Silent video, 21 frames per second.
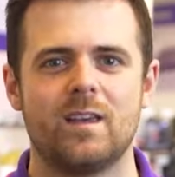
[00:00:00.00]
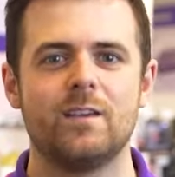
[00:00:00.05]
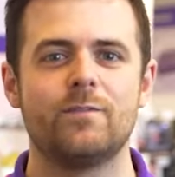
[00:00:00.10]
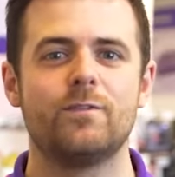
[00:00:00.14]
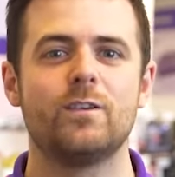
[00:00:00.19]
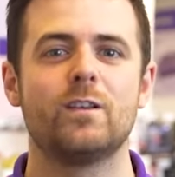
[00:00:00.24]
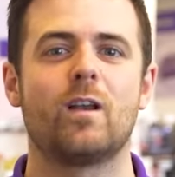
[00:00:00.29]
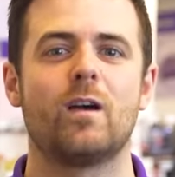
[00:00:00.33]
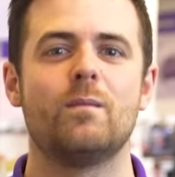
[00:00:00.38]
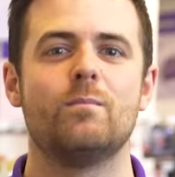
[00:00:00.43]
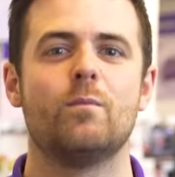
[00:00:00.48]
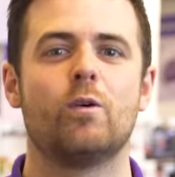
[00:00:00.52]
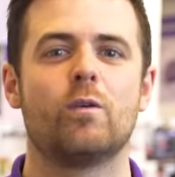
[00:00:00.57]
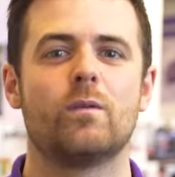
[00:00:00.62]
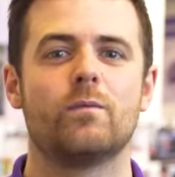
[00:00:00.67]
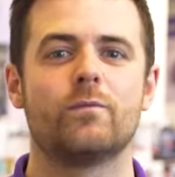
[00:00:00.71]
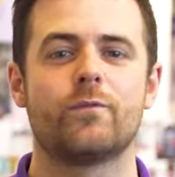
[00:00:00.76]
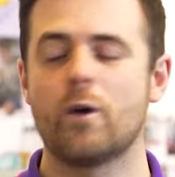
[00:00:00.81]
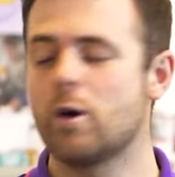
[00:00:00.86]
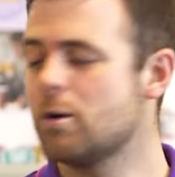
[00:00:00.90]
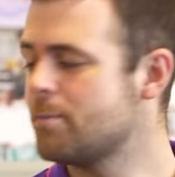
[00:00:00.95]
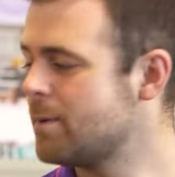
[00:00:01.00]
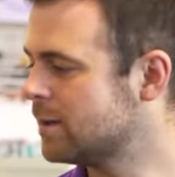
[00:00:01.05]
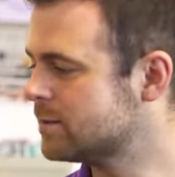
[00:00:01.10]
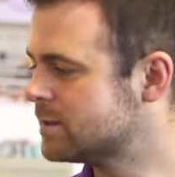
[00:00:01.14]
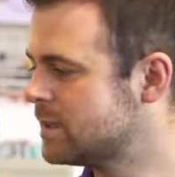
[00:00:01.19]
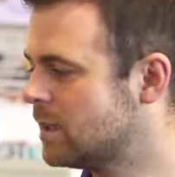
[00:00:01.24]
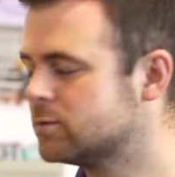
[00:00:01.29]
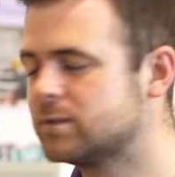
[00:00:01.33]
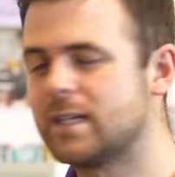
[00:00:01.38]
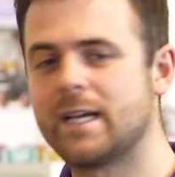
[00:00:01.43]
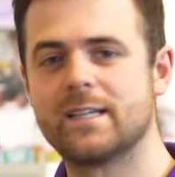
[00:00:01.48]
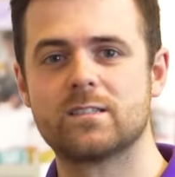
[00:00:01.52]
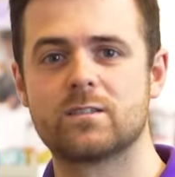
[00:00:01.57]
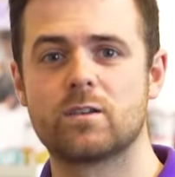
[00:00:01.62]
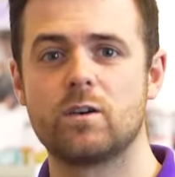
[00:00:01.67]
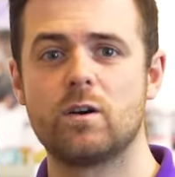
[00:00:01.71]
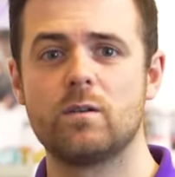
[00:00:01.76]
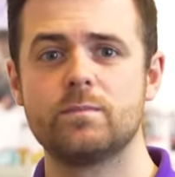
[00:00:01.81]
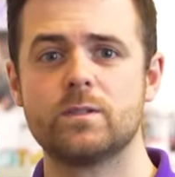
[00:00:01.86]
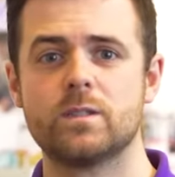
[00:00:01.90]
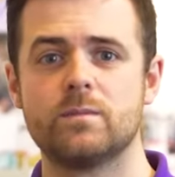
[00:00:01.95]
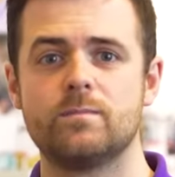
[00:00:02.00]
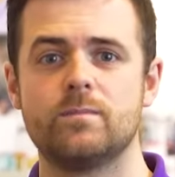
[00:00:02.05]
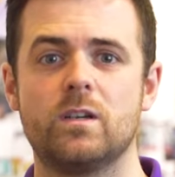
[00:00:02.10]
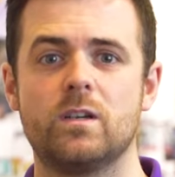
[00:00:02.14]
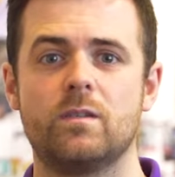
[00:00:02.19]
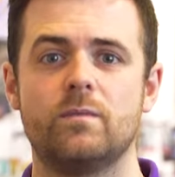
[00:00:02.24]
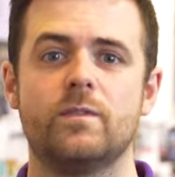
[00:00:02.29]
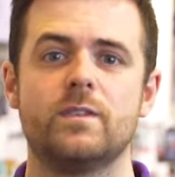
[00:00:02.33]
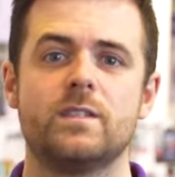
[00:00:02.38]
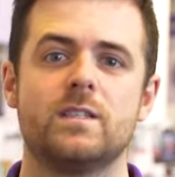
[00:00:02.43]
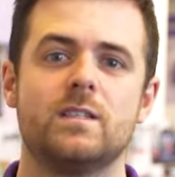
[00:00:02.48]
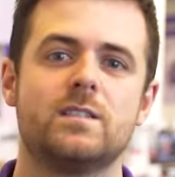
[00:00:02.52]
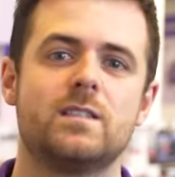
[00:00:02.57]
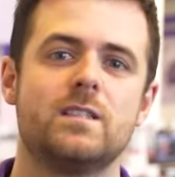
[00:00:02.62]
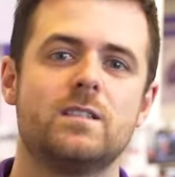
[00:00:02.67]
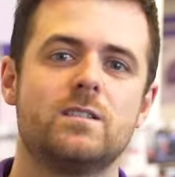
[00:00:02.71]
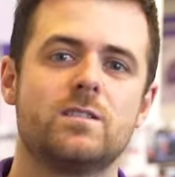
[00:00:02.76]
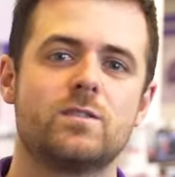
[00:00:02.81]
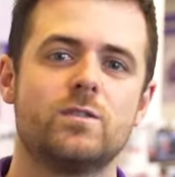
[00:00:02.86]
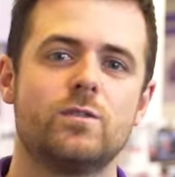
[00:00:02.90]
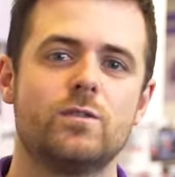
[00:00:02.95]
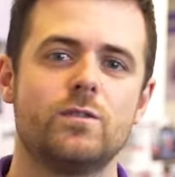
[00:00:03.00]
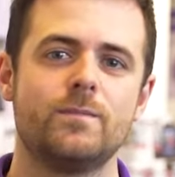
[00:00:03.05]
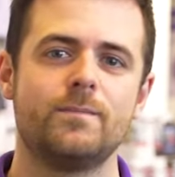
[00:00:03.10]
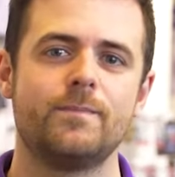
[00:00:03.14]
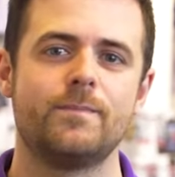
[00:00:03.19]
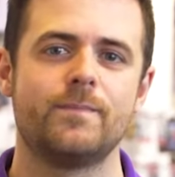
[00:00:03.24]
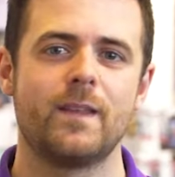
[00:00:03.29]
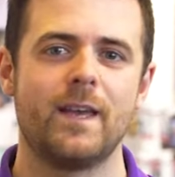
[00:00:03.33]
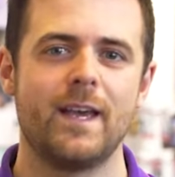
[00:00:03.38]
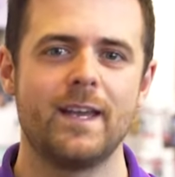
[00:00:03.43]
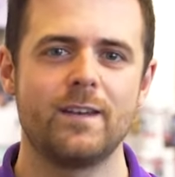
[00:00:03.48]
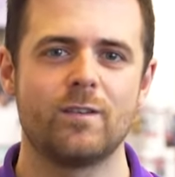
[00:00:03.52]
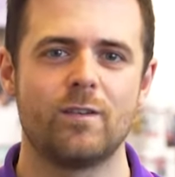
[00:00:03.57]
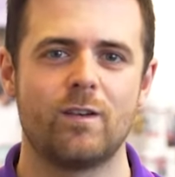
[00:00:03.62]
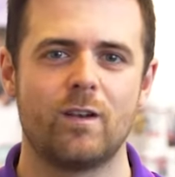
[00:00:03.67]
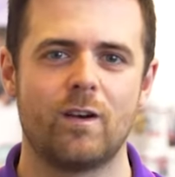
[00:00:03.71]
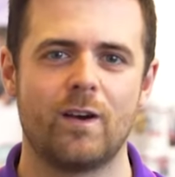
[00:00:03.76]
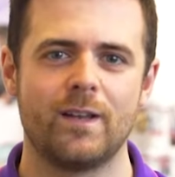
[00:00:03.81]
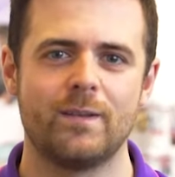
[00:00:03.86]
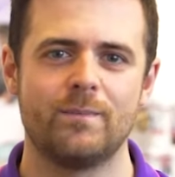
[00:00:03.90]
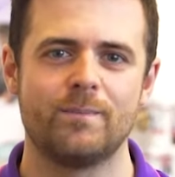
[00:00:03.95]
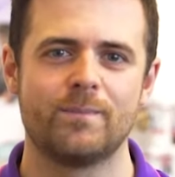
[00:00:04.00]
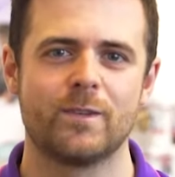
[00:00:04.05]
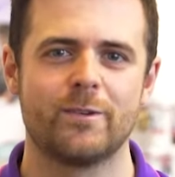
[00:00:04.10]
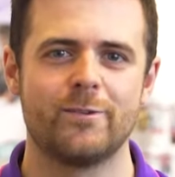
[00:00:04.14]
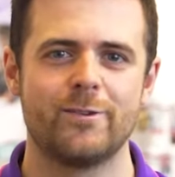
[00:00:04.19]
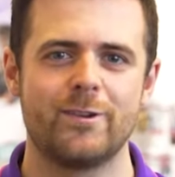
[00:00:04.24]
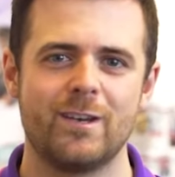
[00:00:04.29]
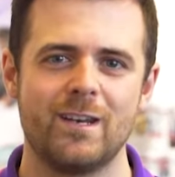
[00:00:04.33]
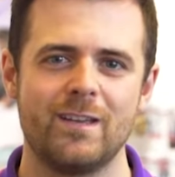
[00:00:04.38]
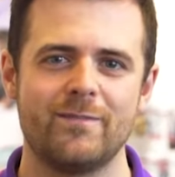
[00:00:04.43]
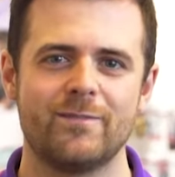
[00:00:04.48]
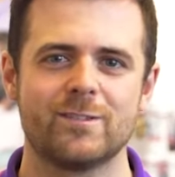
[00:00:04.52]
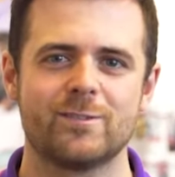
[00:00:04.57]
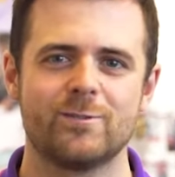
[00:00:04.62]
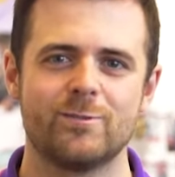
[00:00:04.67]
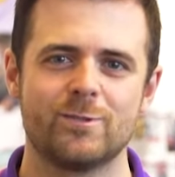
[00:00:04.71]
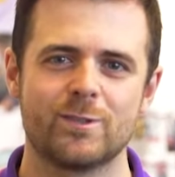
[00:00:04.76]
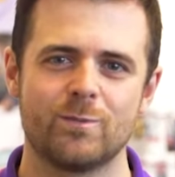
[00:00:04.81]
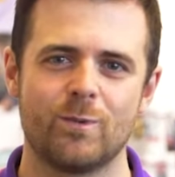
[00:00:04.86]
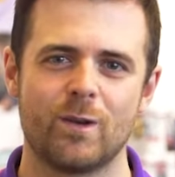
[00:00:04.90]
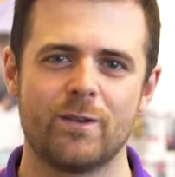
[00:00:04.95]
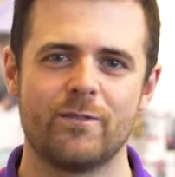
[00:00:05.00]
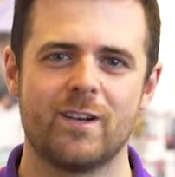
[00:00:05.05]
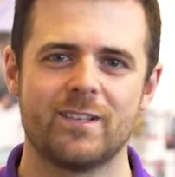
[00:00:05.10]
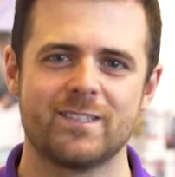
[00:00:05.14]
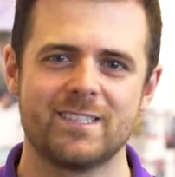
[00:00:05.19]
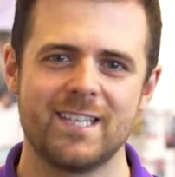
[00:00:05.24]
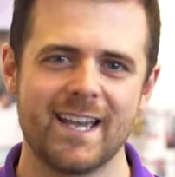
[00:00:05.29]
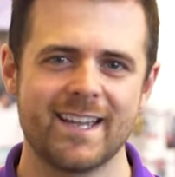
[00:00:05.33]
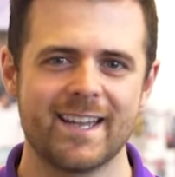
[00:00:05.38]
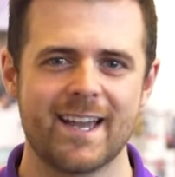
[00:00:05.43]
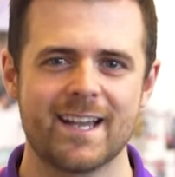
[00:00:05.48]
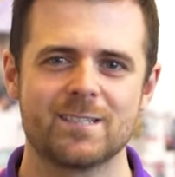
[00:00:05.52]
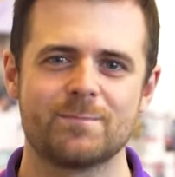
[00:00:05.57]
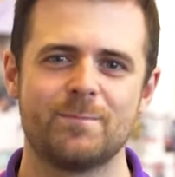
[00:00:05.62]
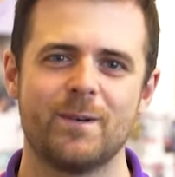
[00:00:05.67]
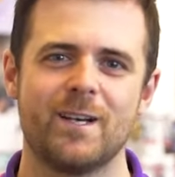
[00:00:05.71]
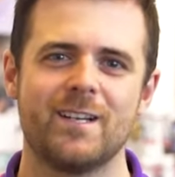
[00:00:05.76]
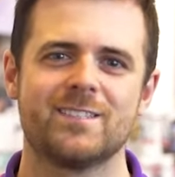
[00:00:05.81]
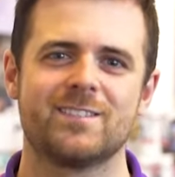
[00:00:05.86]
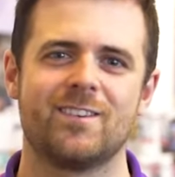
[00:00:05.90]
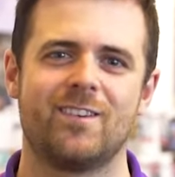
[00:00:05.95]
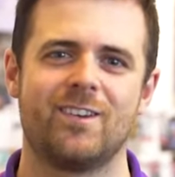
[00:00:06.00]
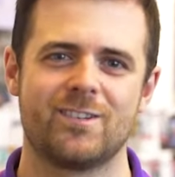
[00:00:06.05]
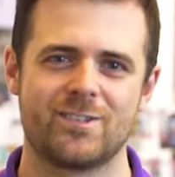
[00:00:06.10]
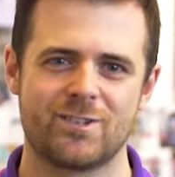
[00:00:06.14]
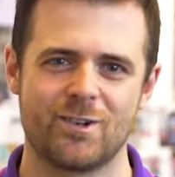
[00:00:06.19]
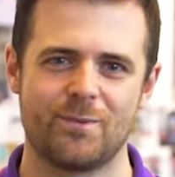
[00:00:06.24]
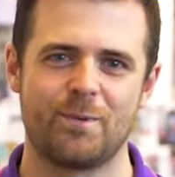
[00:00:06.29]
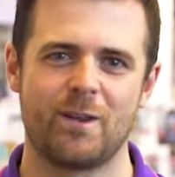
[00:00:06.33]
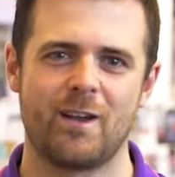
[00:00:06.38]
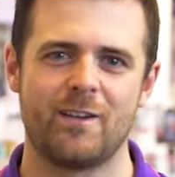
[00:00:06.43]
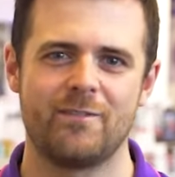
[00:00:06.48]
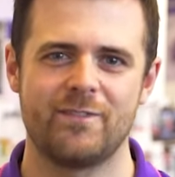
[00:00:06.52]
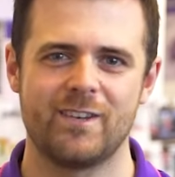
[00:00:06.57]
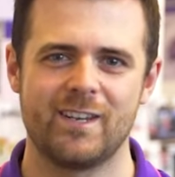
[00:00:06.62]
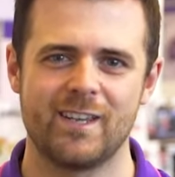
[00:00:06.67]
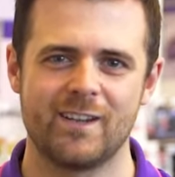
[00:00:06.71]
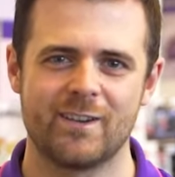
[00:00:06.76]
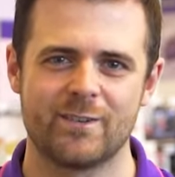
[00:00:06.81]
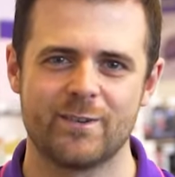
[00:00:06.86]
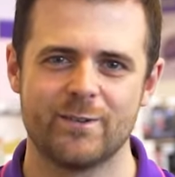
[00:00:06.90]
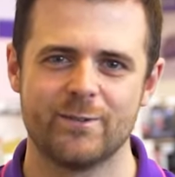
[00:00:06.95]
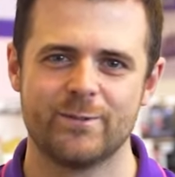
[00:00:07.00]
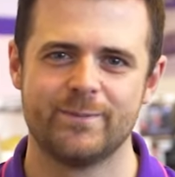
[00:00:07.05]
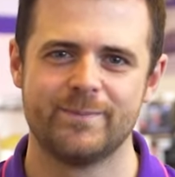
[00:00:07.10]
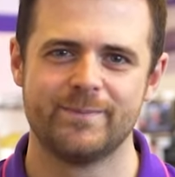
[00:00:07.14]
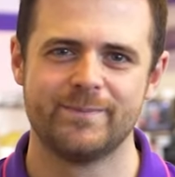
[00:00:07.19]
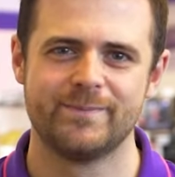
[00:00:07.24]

If you'd like more info about Dell desktops, can visit us in store, head online, or you can even talk to one of our tech experts on a shop live video call.